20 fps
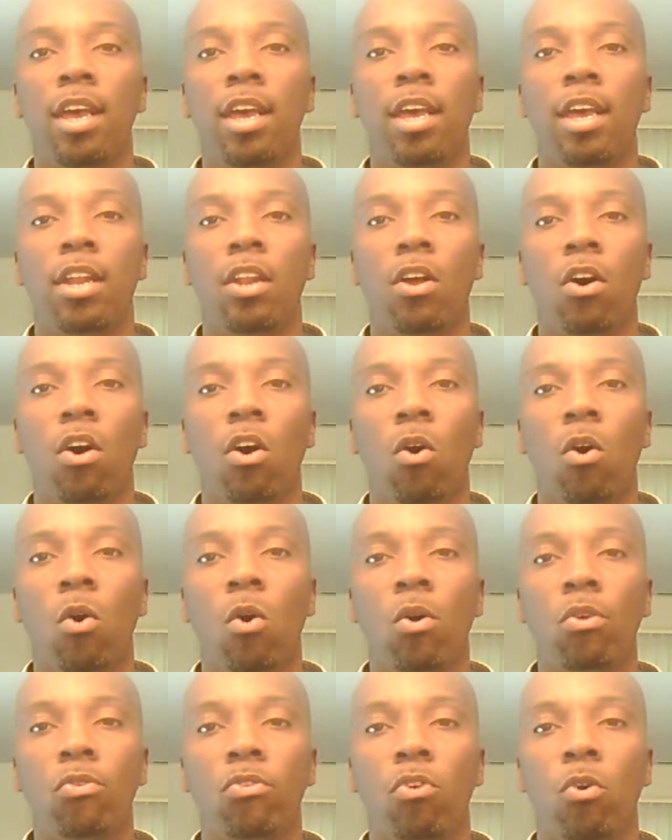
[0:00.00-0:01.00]
And
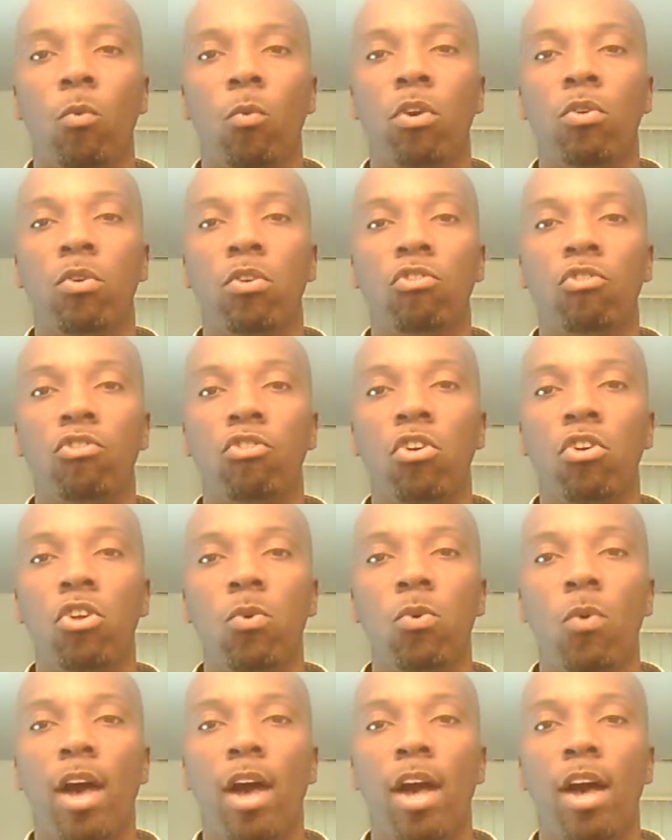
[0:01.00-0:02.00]
also, we're going to
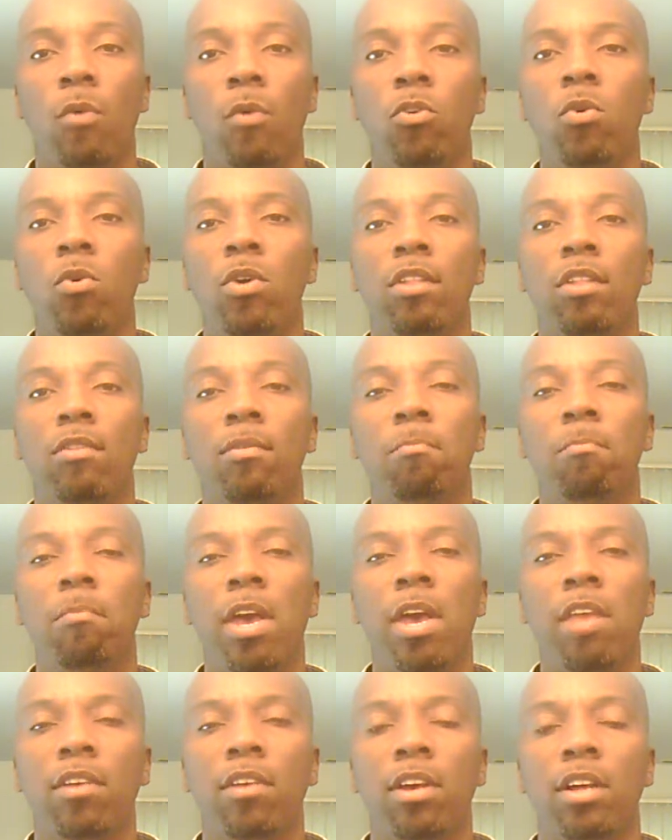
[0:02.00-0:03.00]
show you how you can
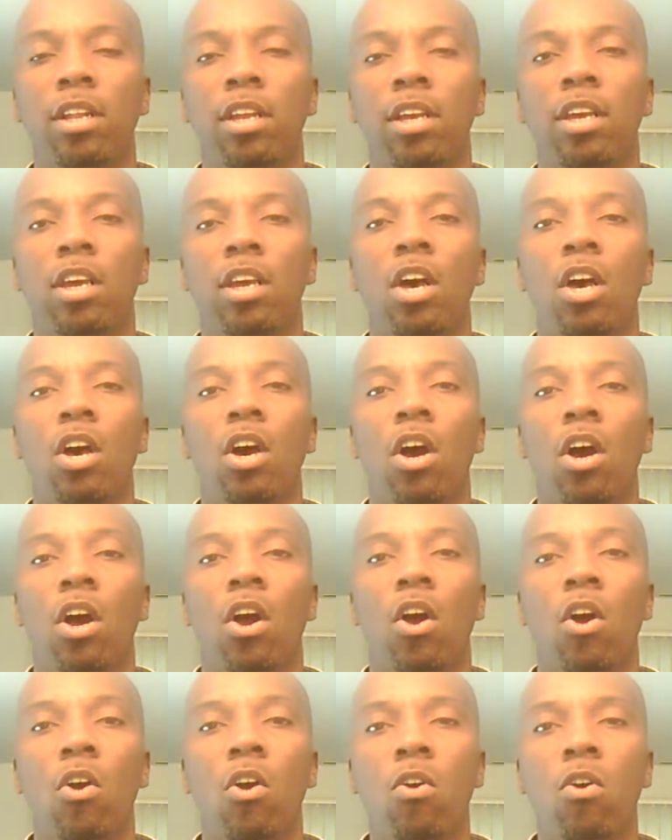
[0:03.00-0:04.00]
basically
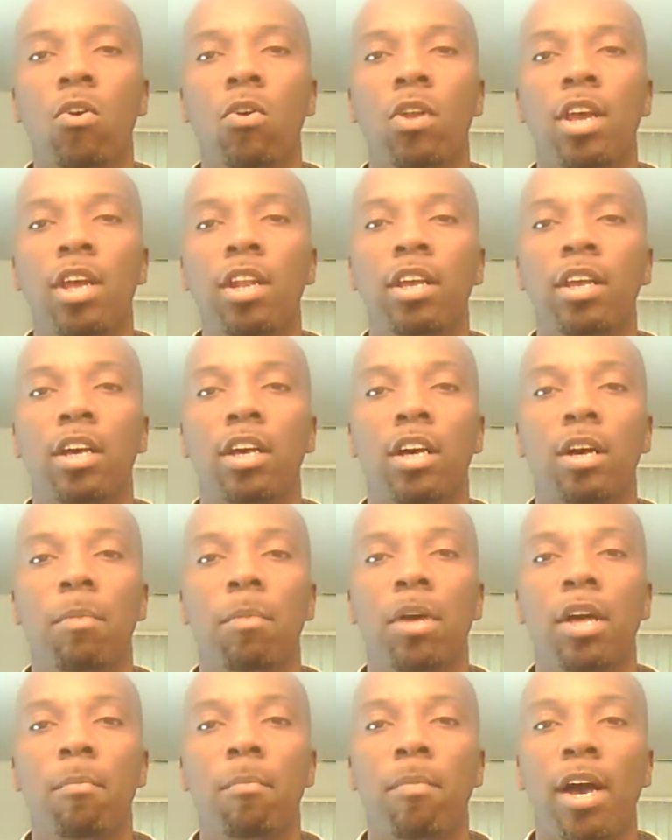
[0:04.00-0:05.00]
earn
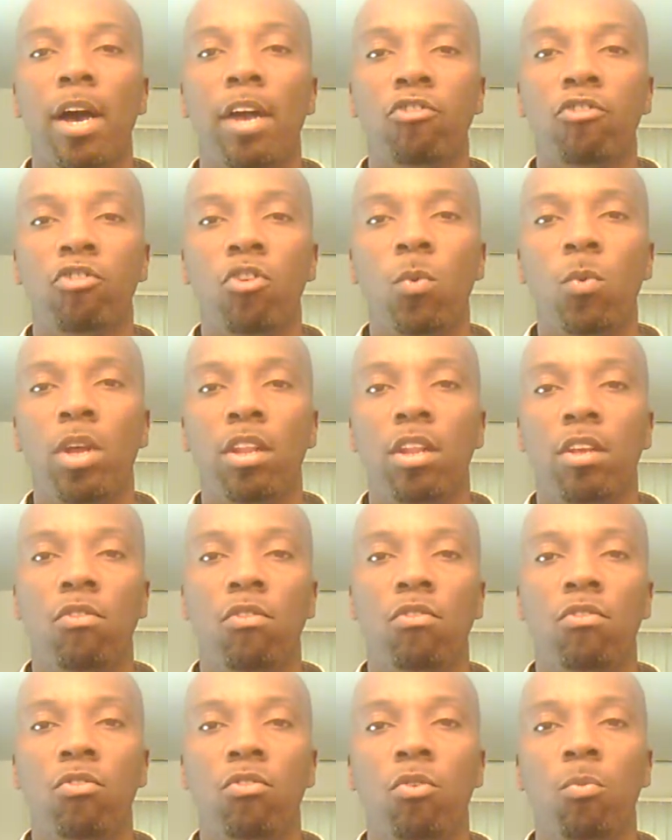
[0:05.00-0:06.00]
income by showing
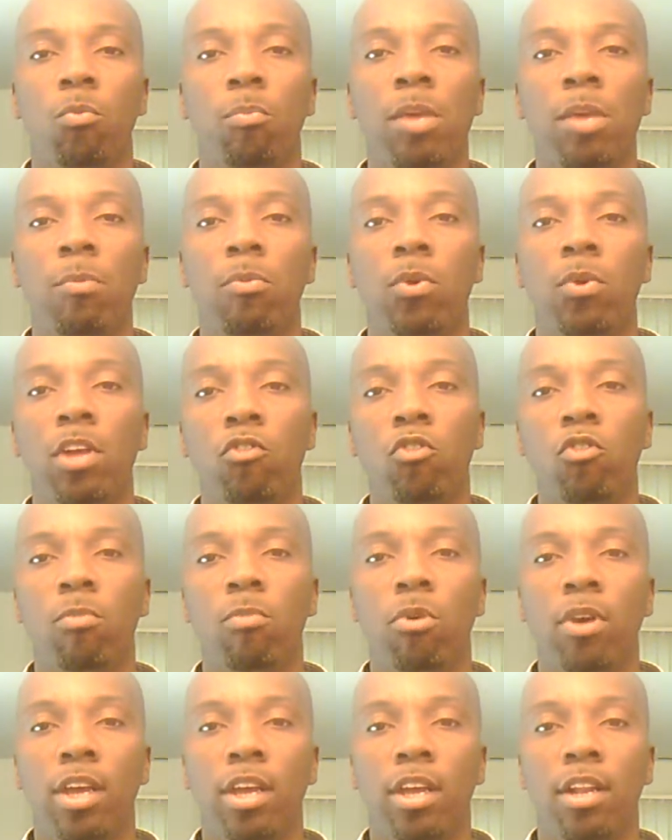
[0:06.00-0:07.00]
this to people that
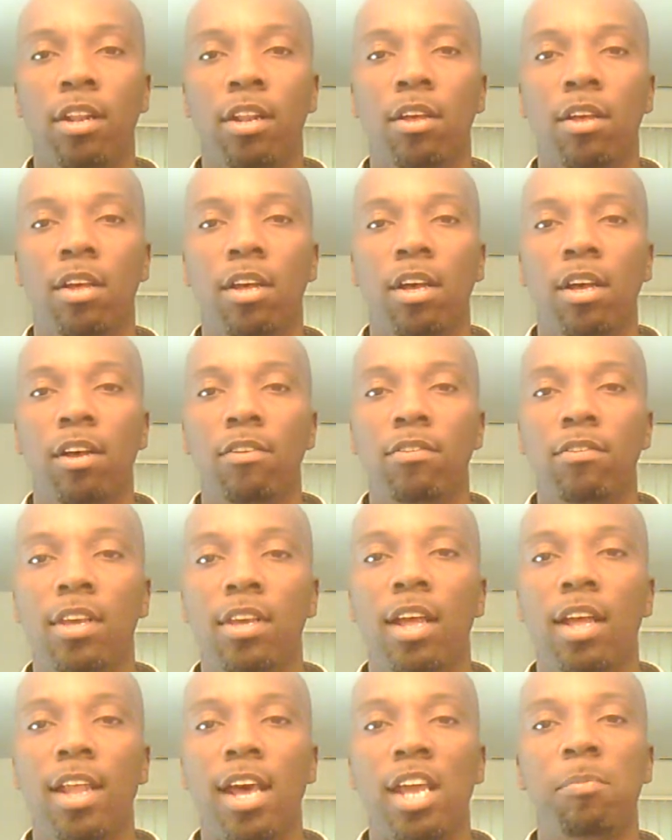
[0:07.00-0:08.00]
you bring in.
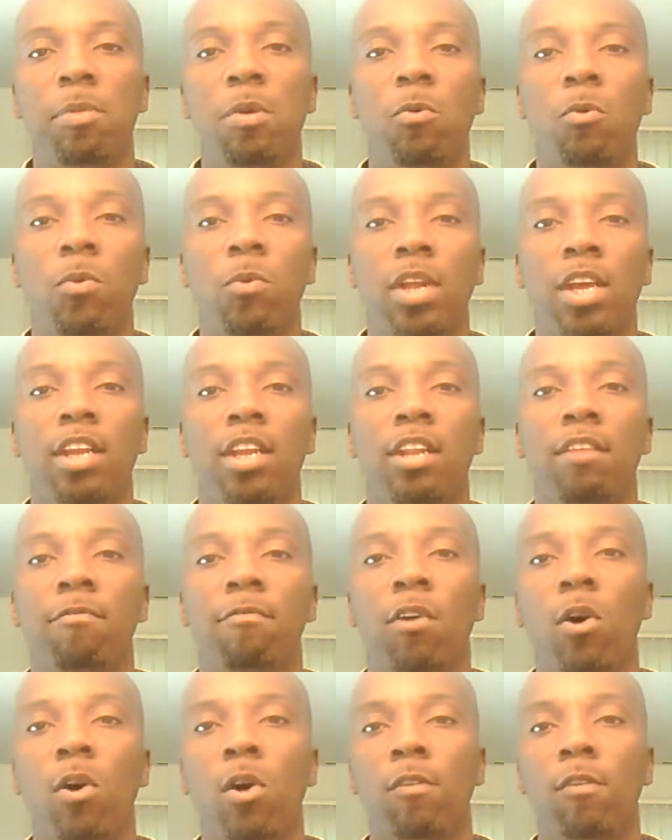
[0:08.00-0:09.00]
See, a lot of people, when they
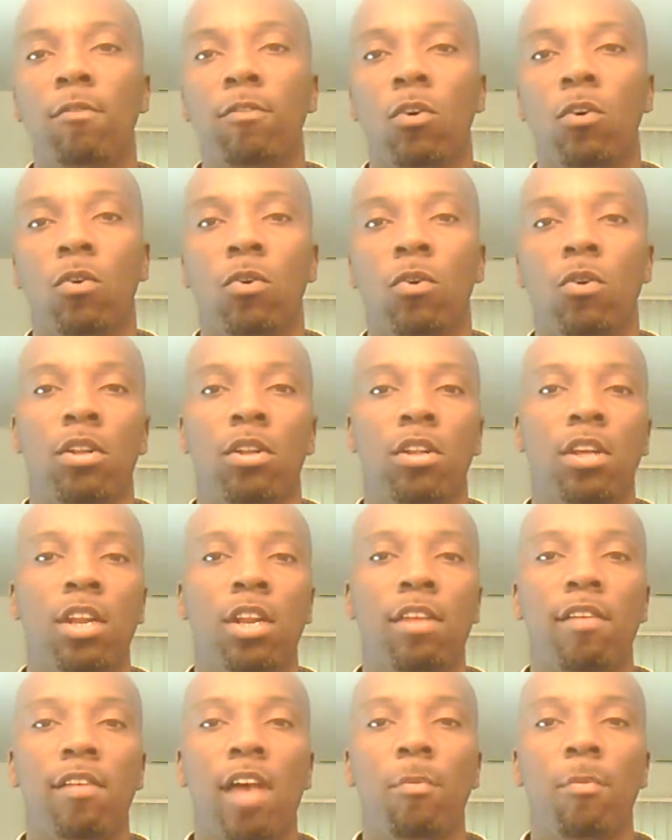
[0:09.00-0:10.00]
get involved on
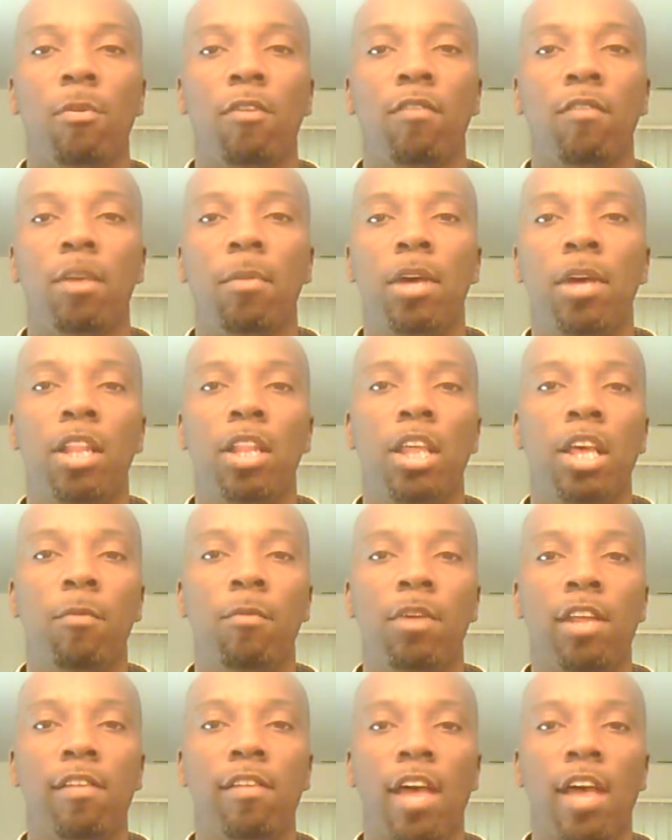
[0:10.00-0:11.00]
any type of M L
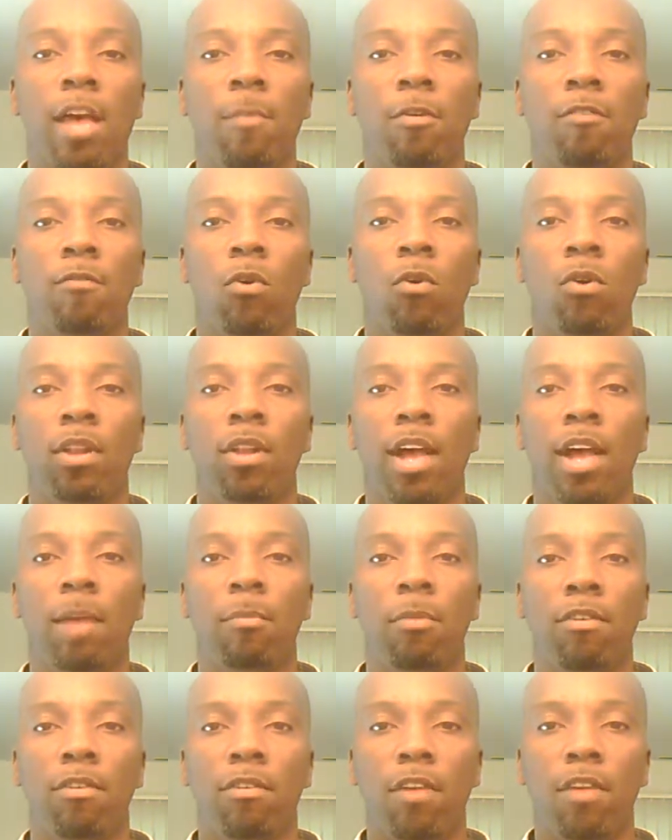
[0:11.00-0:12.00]
M, any type of
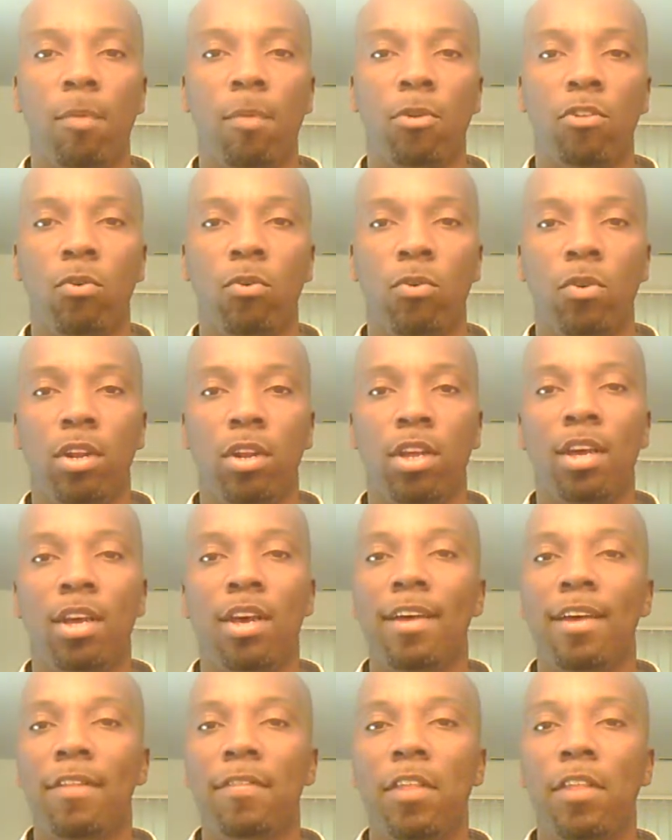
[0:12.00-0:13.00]
online business
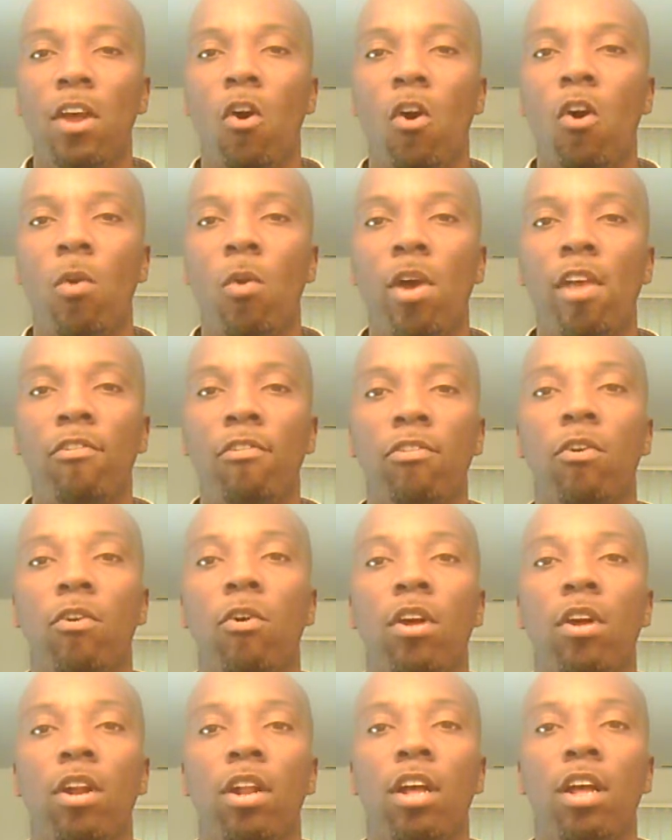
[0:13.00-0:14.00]
opportunity, they always
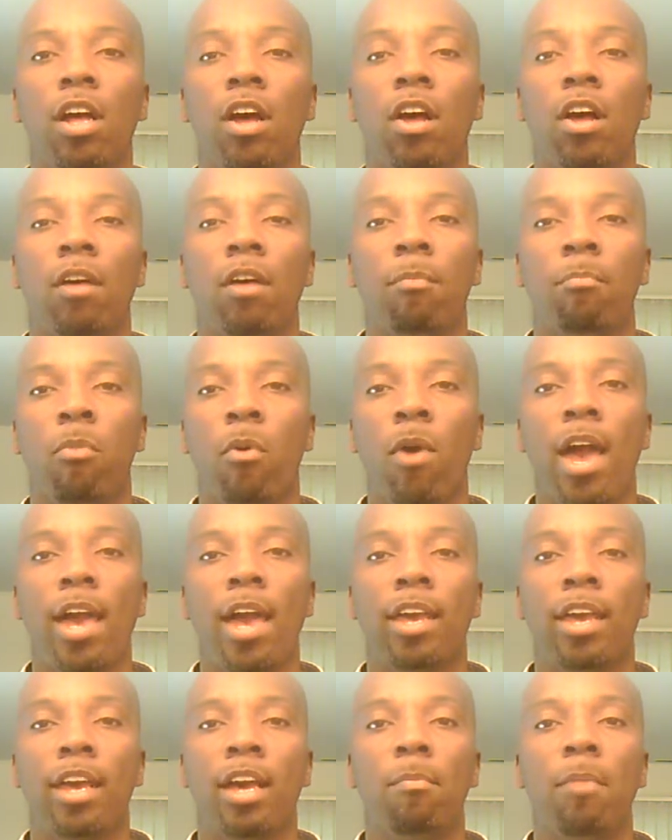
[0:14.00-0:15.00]
start
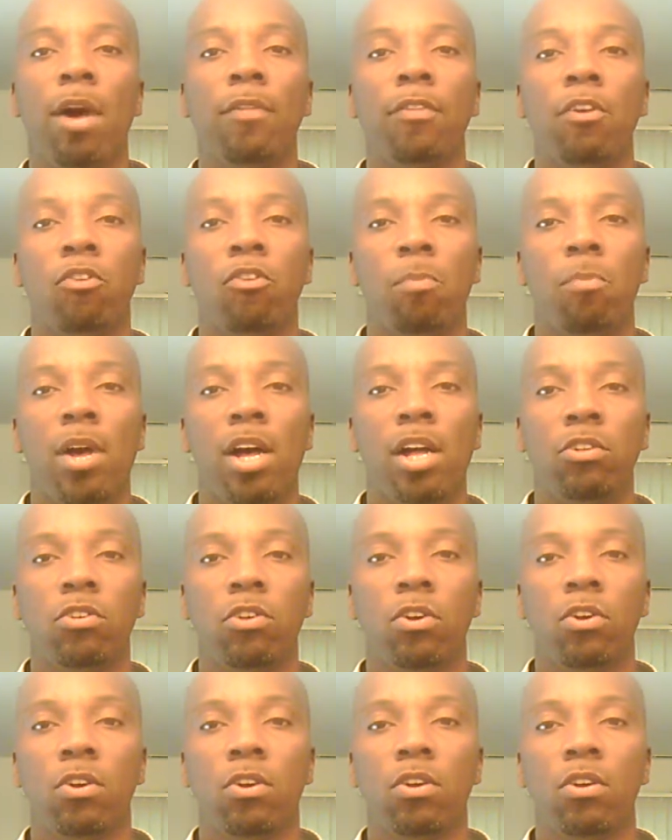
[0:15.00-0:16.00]
bragging about their
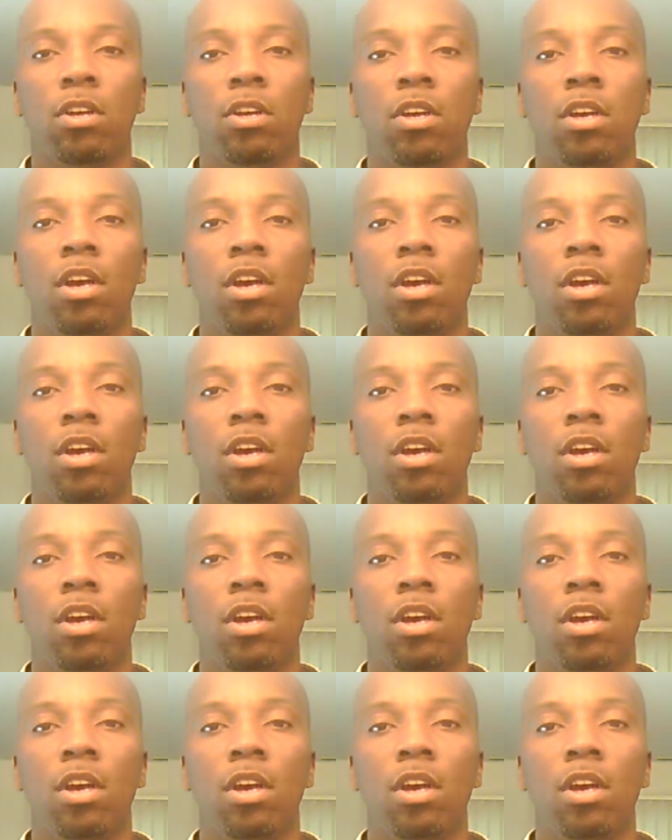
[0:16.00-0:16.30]
sponsor.